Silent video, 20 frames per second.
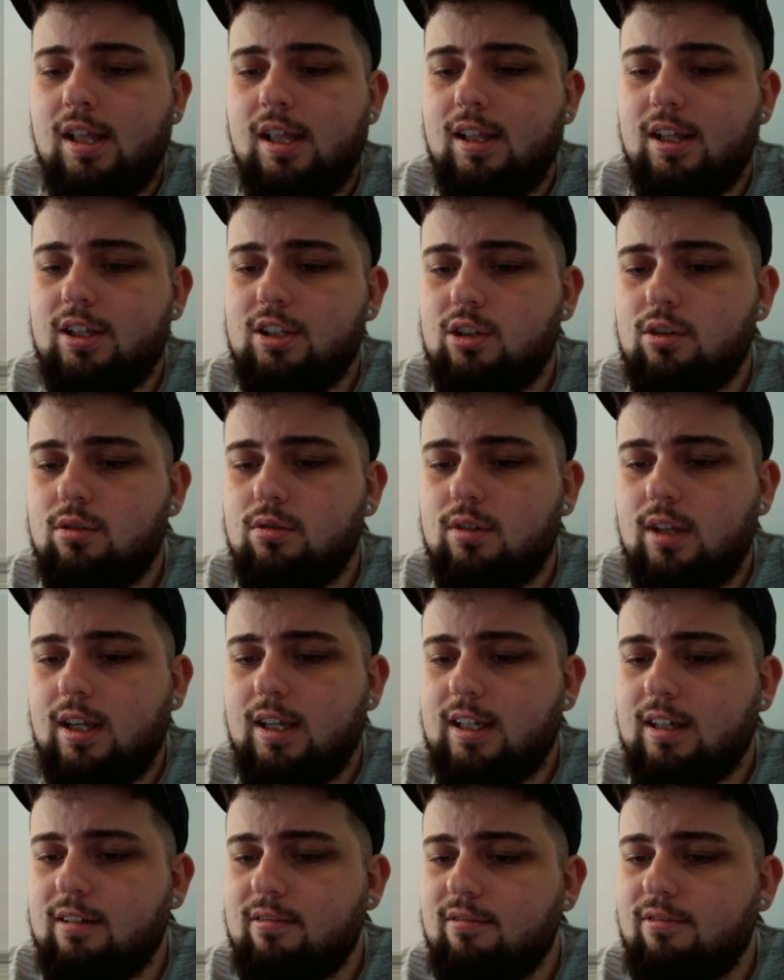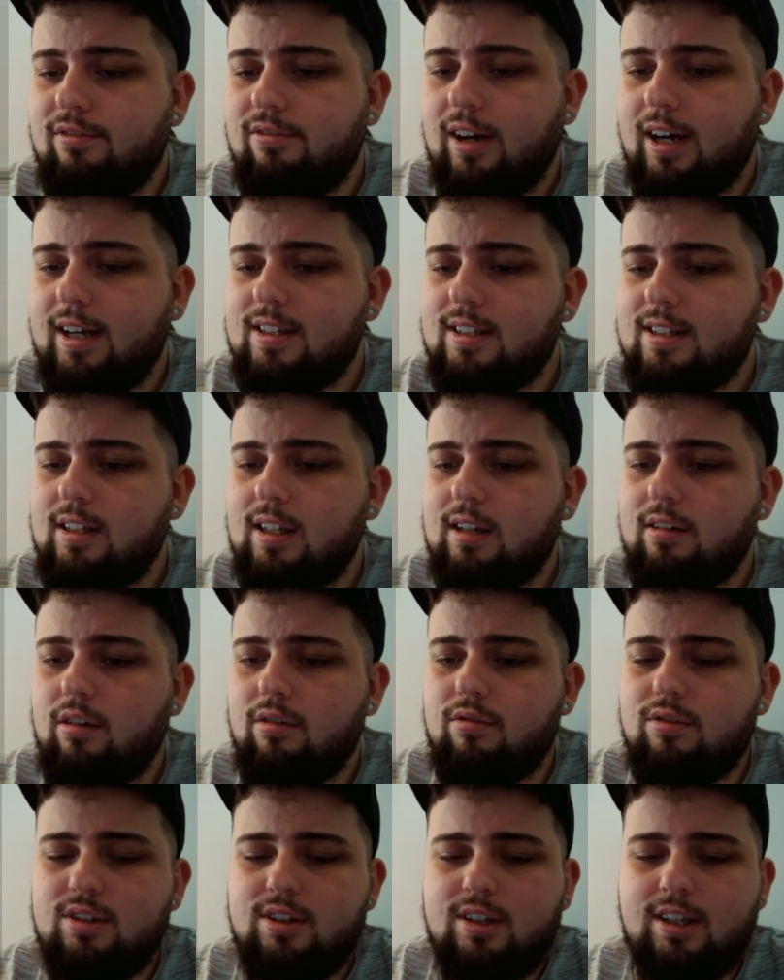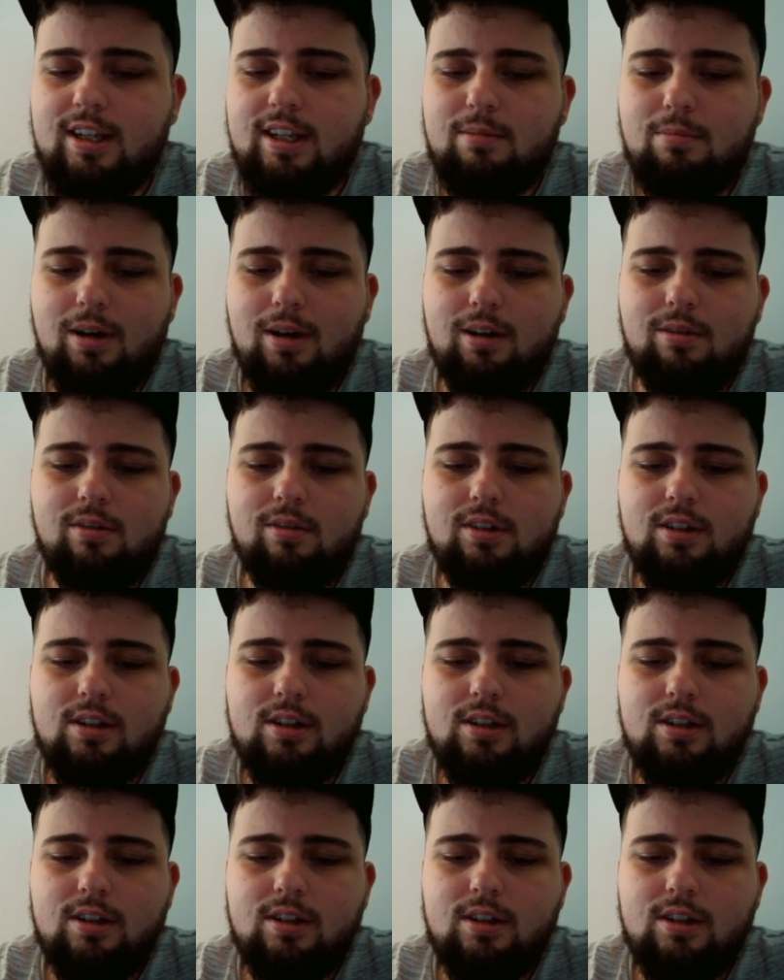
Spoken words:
That they can fasten their own seatbelt.